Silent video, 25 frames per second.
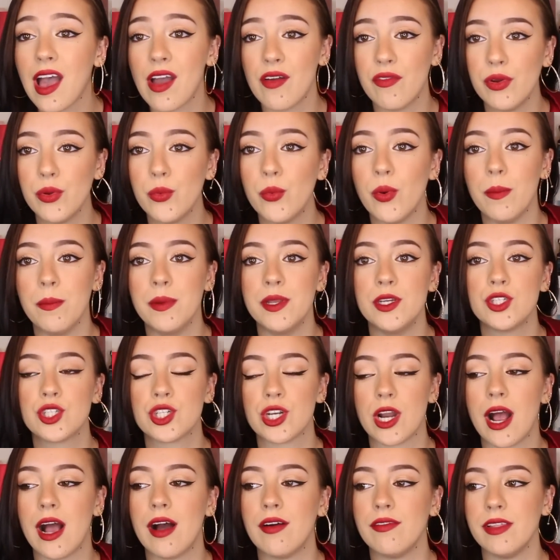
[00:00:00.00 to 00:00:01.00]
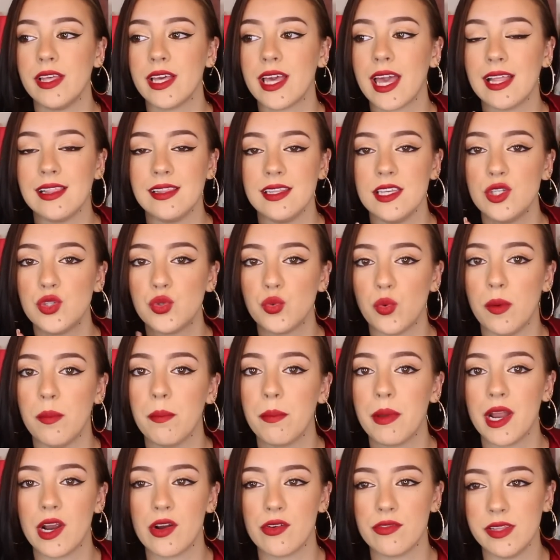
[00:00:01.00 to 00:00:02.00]
every woman should have like at least
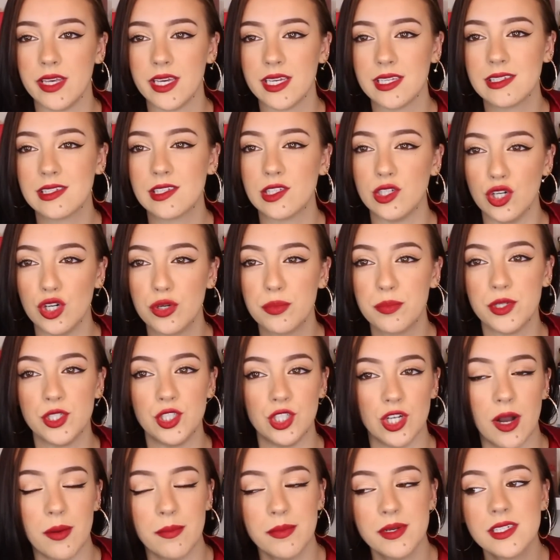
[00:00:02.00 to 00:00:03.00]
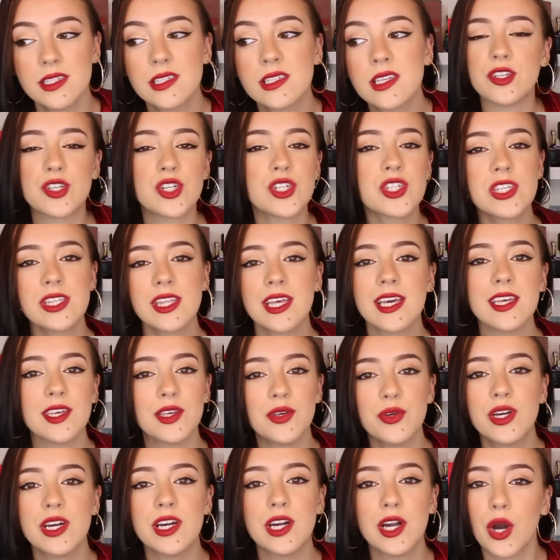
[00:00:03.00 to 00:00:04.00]
one pair of like silk pajamas, just so that
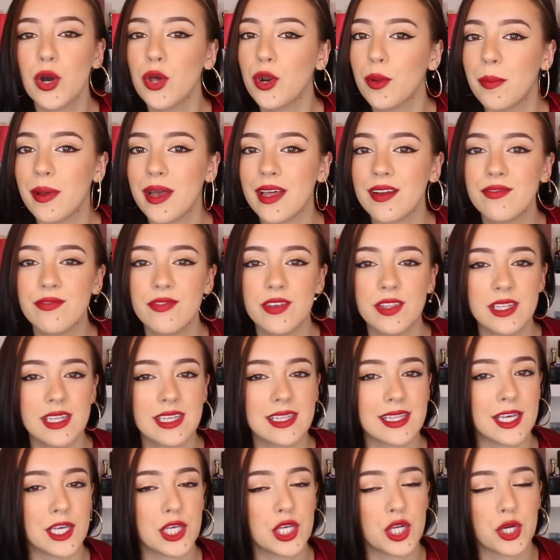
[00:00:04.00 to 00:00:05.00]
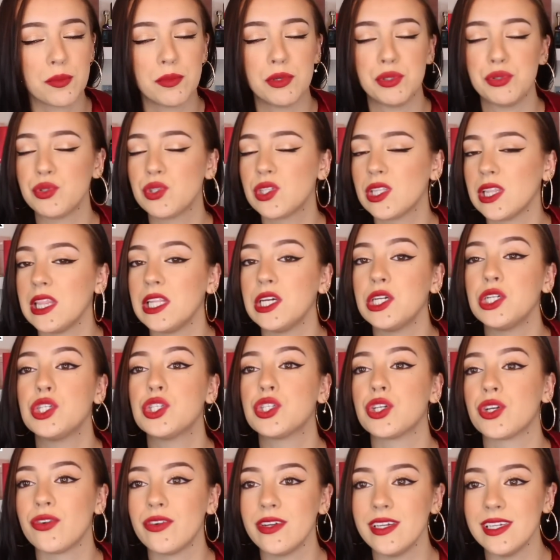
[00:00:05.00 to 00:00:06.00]
you could go to bed feeling like your most
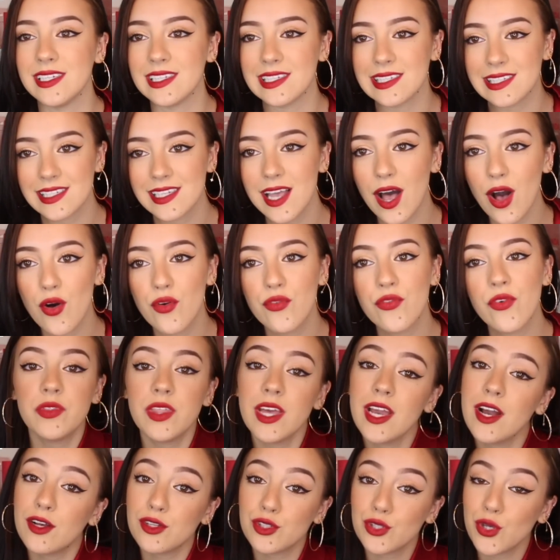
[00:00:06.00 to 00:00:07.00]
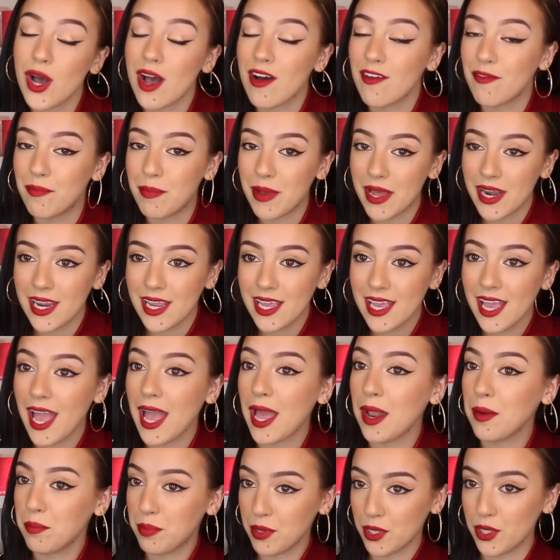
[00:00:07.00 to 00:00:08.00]
luxurious self. They also have bedding
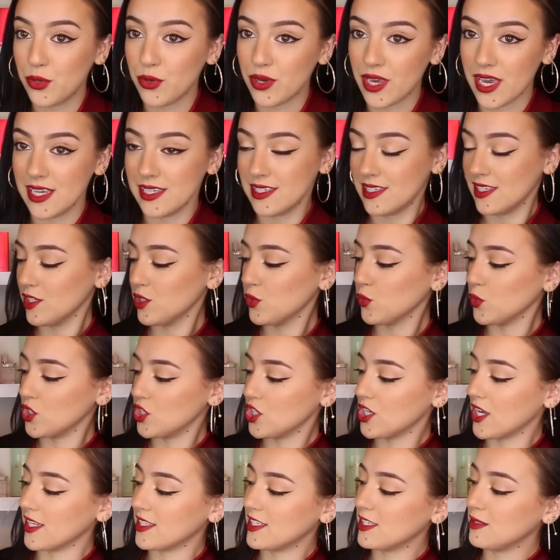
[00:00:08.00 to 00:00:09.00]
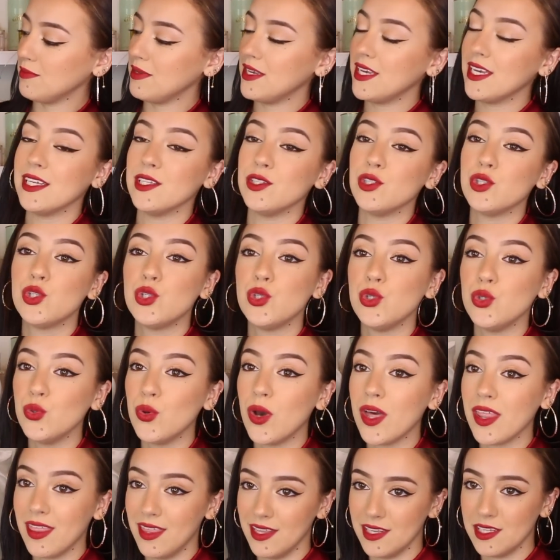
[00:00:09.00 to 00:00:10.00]
and pillowcases, which gets me
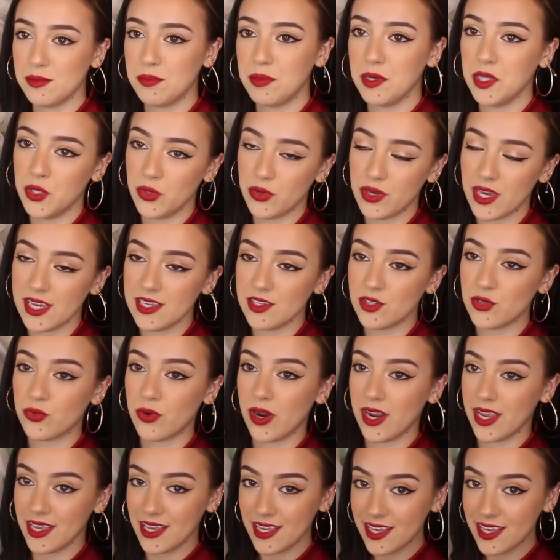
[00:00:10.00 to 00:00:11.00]
into this pillowcase right